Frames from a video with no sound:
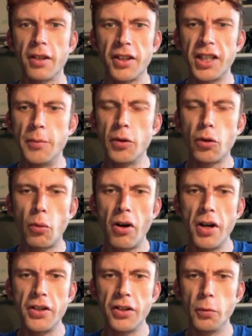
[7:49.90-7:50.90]
keep you
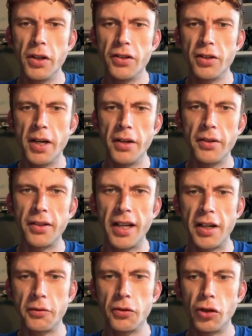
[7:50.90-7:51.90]
quiet in the winter months
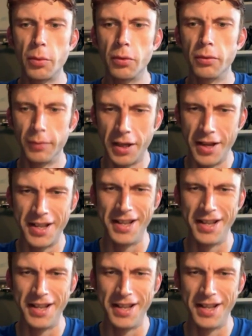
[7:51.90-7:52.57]
and out of trouble.